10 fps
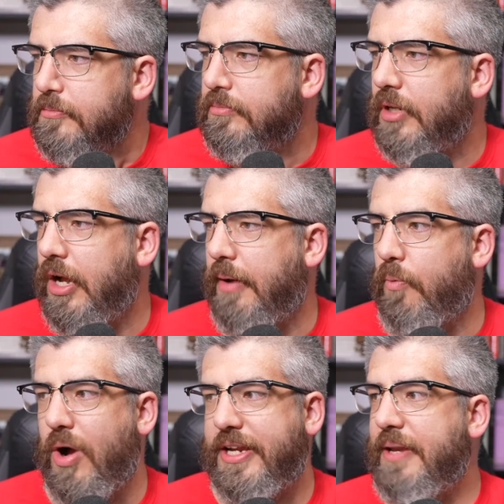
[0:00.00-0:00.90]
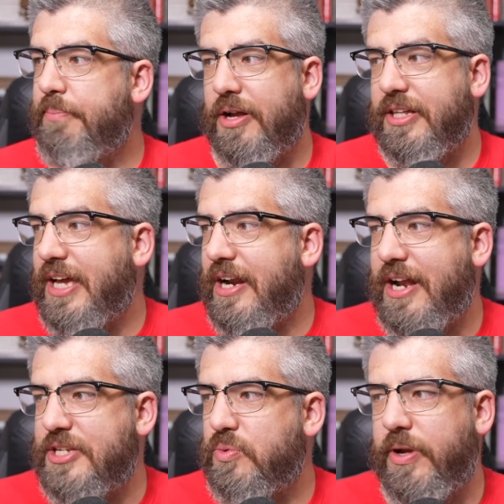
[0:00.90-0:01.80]
Joaquin Buckley got a
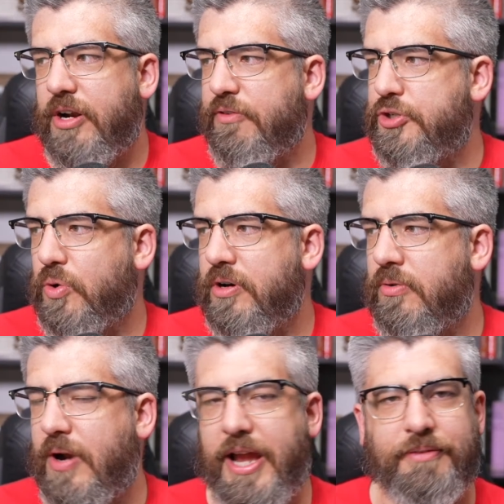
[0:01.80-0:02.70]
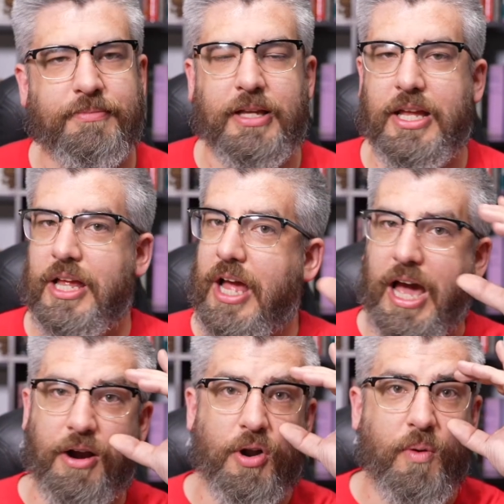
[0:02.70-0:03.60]
nice win over Jordan Wright. I
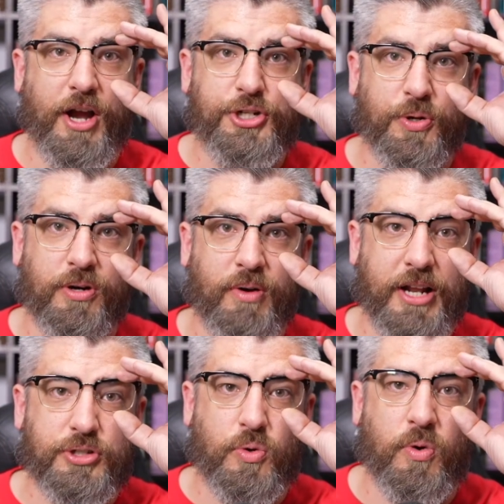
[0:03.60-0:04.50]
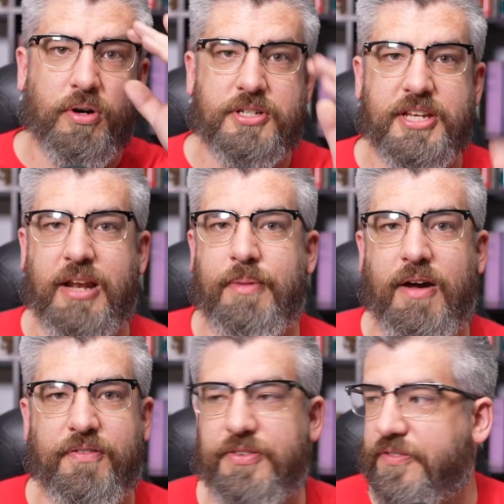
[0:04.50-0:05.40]
don't know why Jordan Wright's corner sent him out
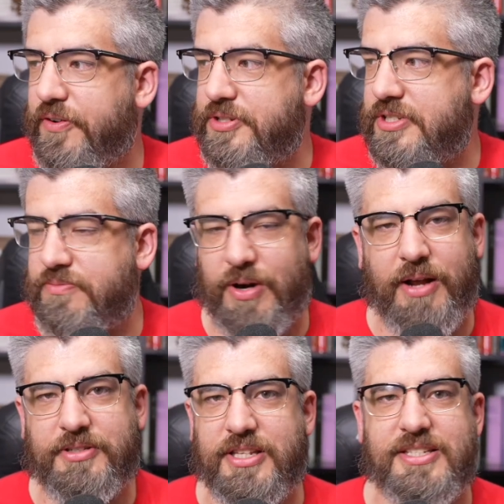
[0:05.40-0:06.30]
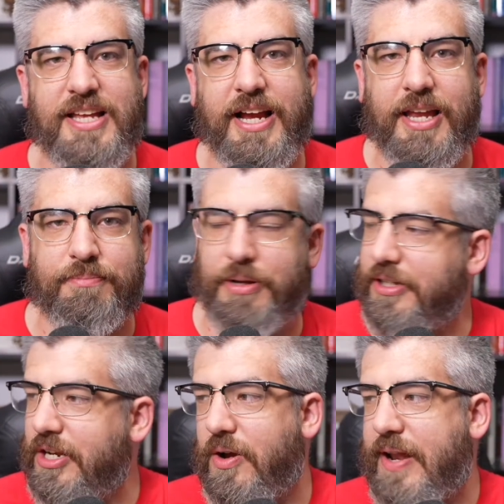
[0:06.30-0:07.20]
from the first round to the second, but,
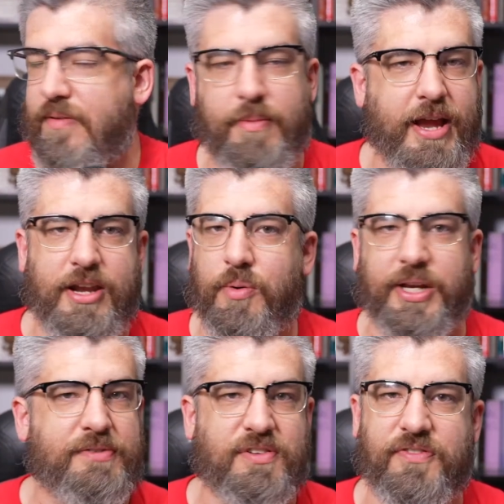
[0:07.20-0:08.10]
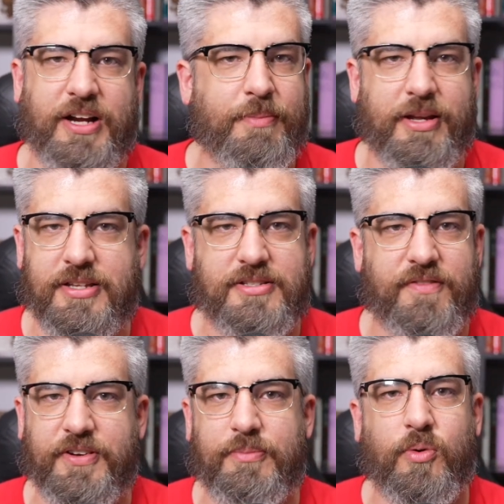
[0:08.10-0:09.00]
in MMA, no one gives a fuck about any of this stuff
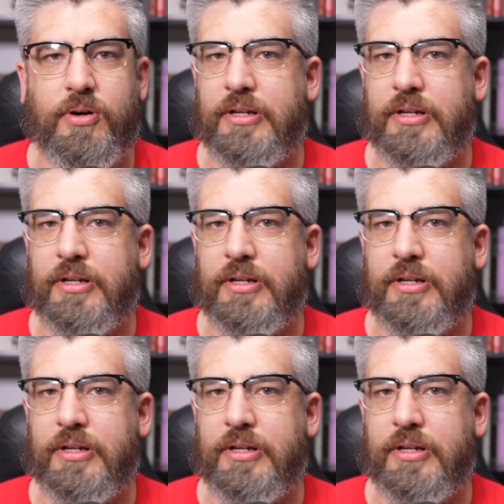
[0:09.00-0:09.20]
anymore.